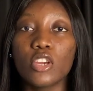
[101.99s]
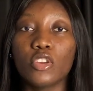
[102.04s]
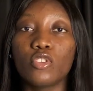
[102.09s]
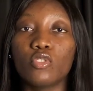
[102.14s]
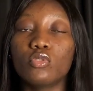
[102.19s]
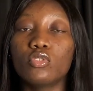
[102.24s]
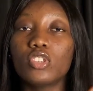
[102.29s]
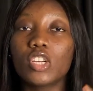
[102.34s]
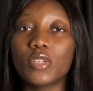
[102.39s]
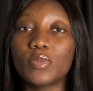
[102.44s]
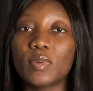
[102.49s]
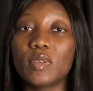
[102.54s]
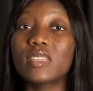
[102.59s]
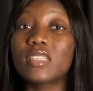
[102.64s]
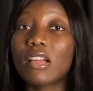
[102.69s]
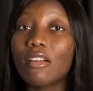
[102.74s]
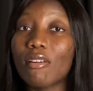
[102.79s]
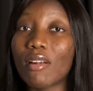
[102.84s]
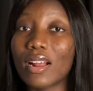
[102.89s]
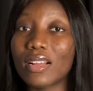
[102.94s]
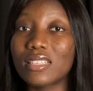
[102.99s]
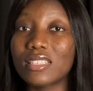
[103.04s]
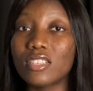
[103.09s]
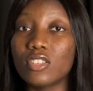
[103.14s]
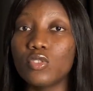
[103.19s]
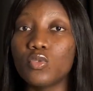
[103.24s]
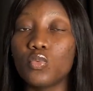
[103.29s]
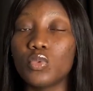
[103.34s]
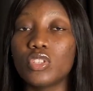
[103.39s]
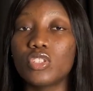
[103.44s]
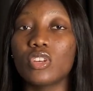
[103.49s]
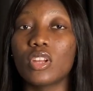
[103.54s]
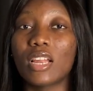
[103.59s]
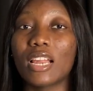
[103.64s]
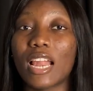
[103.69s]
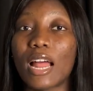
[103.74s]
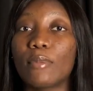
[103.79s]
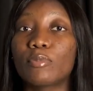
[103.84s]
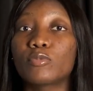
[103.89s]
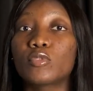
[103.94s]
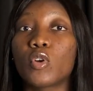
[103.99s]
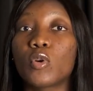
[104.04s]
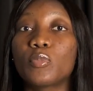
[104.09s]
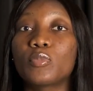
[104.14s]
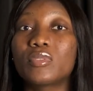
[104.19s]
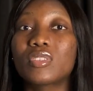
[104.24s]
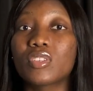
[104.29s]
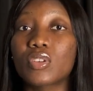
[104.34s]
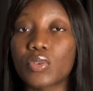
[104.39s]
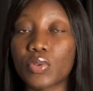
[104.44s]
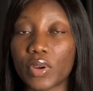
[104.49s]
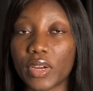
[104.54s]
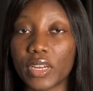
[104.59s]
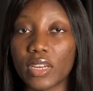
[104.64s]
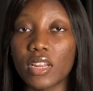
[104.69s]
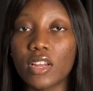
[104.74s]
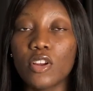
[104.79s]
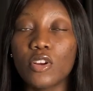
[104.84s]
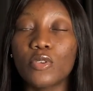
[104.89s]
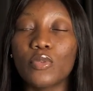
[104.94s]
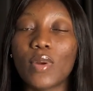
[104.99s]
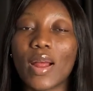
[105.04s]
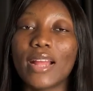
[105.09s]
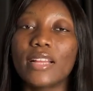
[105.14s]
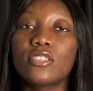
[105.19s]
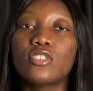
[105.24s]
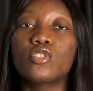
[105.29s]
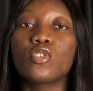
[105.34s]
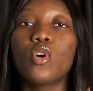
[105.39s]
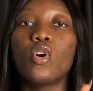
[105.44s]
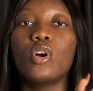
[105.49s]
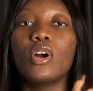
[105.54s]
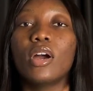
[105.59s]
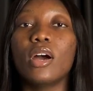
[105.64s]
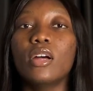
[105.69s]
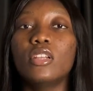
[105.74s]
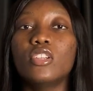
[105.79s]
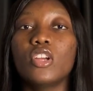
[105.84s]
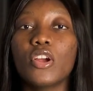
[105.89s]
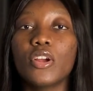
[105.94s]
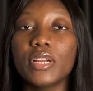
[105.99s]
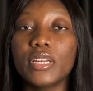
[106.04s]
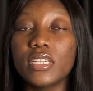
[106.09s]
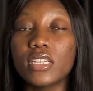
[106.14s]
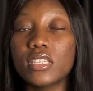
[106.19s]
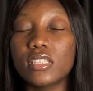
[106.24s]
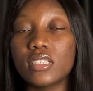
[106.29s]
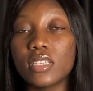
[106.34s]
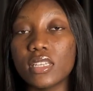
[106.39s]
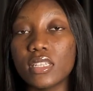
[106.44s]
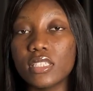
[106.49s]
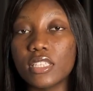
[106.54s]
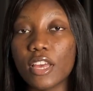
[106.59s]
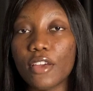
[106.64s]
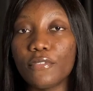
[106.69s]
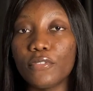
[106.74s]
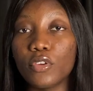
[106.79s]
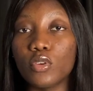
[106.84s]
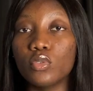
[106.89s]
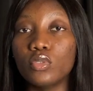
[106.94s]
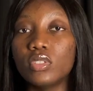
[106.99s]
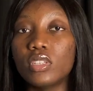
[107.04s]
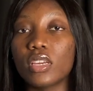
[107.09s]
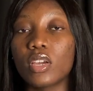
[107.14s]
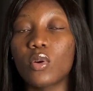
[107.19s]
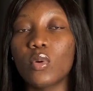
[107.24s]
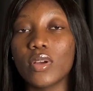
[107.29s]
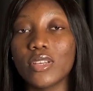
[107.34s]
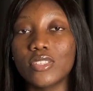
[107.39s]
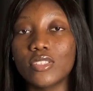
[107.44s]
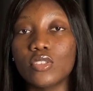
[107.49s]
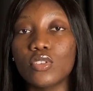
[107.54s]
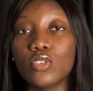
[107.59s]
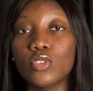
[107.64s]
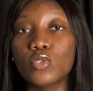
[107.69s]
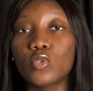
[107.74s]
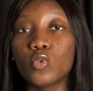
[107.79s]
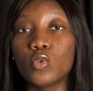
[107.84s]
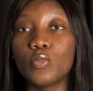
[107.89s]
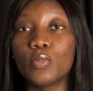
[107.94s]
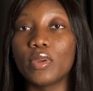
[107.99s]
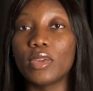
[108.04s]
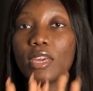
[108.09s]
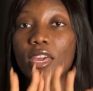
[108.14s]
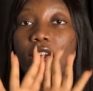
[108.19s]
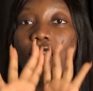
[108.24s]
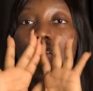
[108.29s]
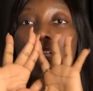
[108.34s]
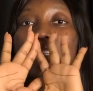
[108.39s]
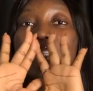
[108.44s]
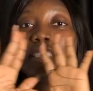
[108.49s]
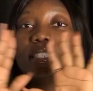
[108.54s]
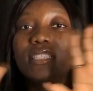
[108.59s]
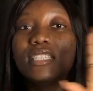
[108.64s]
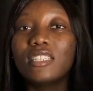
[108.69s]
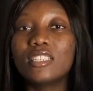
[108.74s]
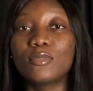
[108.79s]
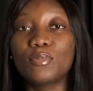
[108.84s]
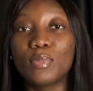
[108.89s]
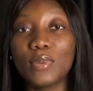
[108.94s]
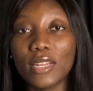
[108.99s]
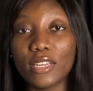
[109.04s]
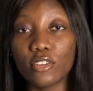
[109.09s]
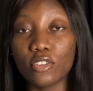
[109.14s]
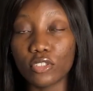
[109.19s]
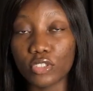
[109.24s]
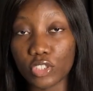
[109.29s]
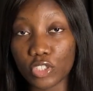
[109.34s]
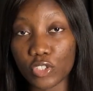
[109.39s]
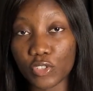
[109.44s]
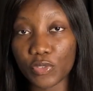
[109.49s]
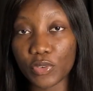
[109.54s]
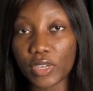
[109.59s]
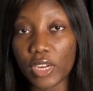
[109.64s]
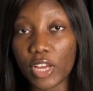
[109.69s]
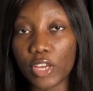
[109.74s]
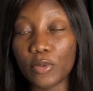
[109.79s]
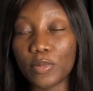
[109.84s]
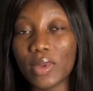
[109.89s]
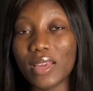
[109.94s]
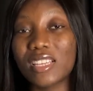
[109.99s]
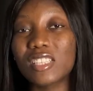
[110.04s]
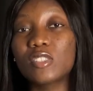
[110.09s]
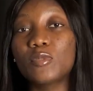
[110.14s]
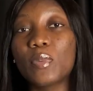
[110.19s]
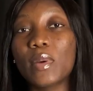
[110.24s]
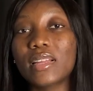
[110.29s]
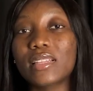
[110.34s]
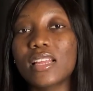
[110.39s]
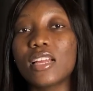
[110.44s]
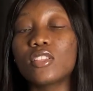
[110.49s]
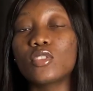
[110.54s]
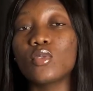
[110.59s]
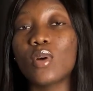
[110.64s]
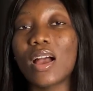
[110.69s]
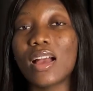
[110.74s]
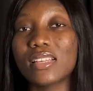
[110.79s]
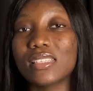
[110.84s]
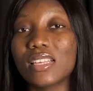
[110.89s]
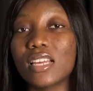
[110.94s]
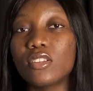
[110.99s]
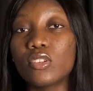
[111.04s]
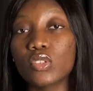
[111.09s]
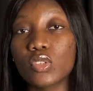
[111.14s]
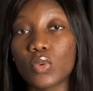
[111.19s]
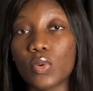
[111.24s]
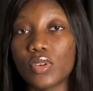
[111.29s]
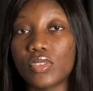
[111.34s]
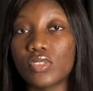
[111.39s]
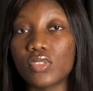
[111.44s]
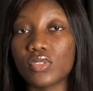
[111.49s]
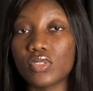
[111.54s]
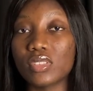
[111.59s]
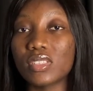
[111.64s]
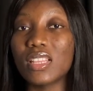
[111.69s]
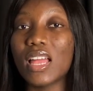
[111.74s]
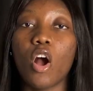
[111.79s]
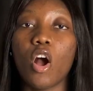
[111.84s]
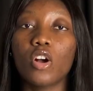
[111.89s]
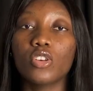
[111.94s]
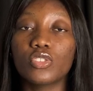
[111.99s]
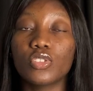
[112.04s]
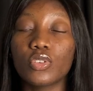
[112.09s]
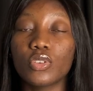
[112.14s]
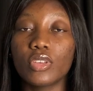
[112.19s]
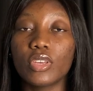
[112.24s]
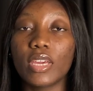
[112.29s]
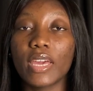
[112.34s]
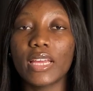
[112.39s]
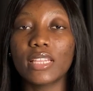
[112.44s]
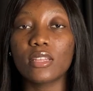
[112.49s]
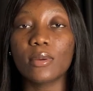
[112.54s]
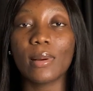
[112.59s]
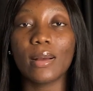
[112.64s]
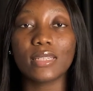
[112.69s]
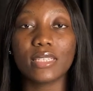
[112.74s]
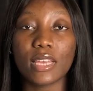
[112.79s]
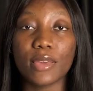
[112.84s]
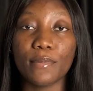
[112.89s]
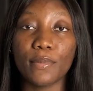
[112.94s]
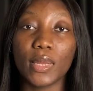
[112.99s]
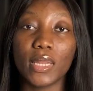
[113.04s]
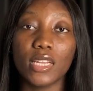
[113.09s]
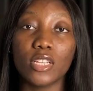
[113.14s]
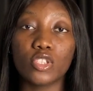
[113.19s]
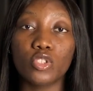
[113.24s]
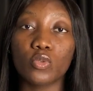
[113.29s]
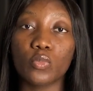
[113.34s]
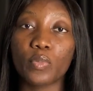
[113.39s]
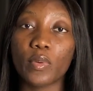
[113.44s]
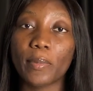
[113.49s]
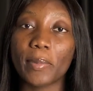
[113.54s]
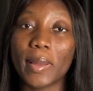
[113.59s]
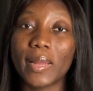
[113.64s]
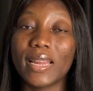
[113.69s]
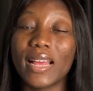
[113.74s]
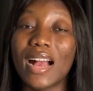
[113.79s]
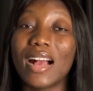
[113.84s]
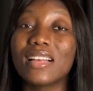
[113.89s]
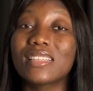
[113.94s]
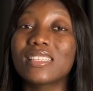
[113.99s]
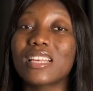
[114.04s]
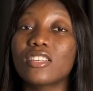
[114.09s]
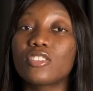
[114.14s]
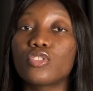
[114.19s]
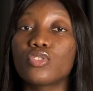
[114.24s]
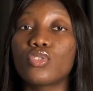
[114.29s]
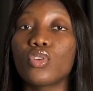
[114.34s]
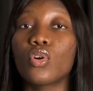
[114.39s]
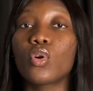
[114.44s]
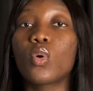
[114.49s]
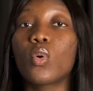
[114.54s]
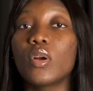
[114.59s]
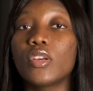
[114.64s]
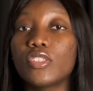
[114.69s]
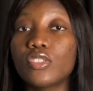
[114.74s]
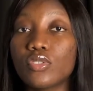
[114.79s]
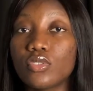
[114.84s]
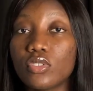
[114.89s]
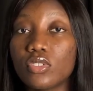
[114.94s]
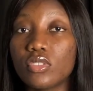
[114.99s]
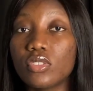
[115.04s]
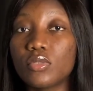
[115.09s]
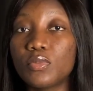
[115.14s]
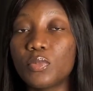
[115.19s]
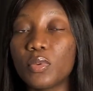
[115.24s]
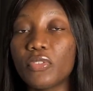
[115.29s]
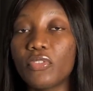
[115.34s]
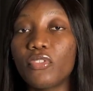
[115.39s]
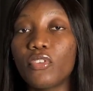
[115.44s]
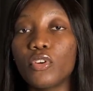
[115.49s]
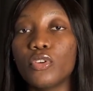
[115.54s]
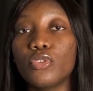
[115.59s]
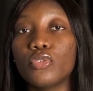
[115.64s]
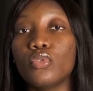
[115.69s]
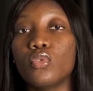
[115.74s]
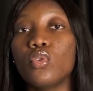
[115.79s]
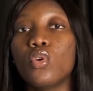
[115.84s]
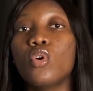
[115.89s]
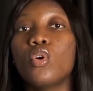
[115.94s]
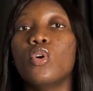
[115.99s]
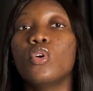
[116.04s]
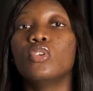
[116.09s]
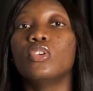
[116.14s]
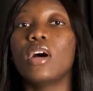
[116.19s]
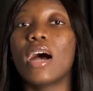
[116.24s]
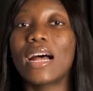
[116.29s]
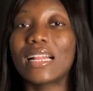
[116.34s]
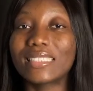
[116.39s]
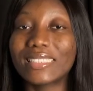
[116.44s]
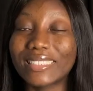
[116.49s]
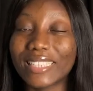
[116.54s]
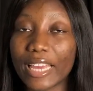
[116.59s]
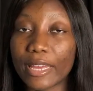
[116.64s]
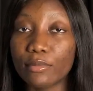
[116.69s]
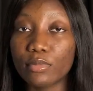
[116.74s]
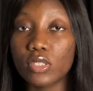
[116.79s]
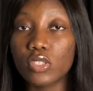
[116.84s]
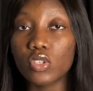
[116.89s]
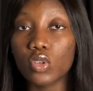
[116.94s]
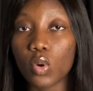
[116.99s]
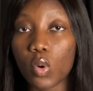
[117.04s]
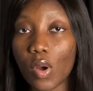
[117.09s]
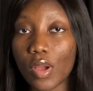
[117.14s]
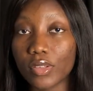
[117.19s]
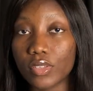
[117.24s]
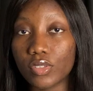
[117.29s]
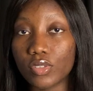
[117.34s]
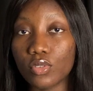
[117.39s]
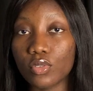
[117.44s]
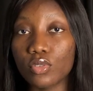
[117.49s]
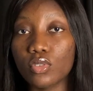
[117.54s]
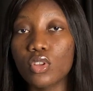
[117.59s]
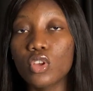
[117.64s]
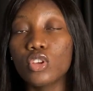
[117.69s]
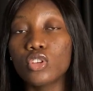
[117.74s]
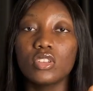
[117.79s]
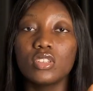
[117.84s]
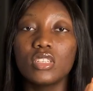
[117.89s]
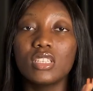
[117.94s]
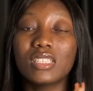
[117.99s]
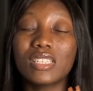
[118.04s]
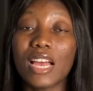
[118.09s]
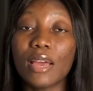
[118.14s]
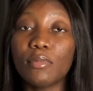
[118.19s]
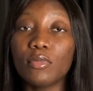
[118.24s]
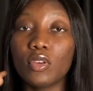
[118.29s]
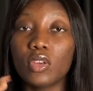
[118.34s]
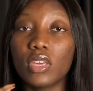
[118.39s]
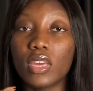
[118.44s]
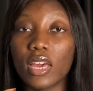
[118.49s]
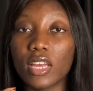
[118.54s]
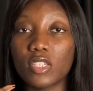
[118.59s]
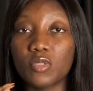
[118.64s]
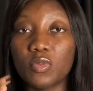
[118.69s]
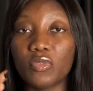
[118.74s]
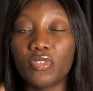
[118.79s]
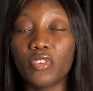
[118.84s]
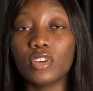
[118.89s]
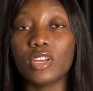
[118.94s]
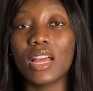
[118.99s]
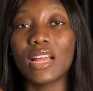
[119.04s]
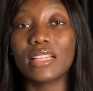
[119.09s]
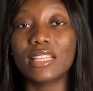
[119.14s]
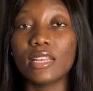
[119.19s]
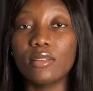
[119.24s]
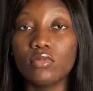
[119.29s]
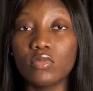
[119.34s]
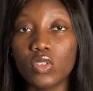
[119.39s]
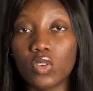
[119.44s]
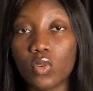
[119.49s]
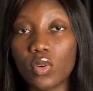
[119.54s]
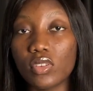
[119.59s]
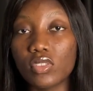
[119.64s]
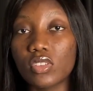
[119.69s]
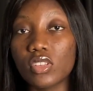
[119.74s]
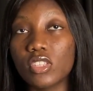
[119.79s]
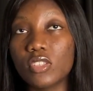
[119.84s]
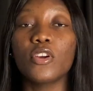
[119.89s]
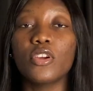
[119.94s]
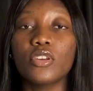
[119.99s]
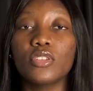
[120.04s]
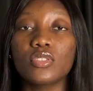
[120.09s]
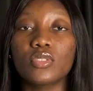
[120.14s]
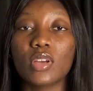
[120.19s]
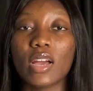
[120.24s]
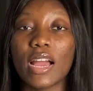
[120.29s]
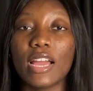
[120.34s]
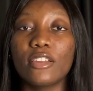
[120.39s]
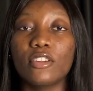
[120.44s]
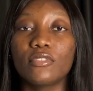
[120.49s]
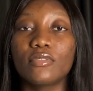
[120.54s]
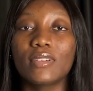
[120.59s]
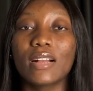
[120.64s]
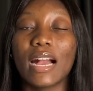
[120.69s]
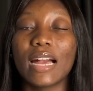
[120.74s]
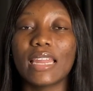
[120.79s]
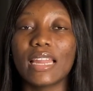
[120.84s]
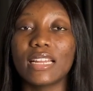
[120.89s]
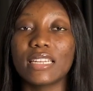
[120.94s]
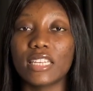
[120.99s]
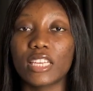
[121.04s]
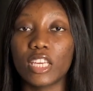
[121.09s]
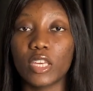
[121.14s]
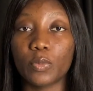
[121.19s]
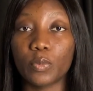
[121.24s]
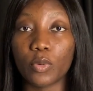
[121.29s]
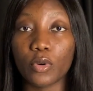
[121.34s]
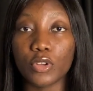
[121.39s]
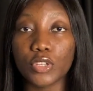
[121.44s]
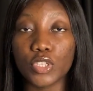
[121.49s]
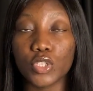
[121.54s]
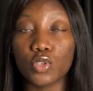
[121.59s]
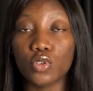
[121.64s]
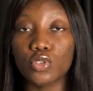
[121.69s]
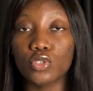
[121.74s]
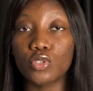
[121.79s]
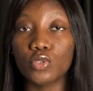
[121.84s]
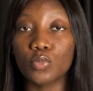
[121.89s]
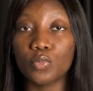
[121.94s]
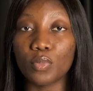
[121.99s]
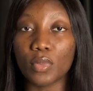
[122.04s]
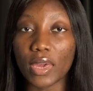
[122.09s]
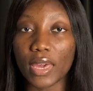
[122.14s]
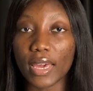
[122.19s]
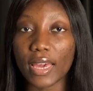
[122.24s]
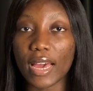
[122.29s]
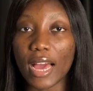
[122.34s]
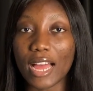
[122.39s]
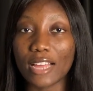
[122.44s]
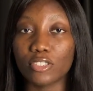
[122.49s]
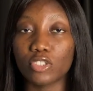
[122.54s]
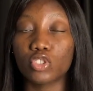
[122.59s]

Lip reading: You will just be interacting with your laptop screen, right? So during this interview, the questions will be displayed on the screen and you'll be expected to answer those questions. Now, also, you get about a minute to prepare the answers to your questions before you attempt the question. The time you get before you attempt the question is for you to kind of gather the key points you want to make and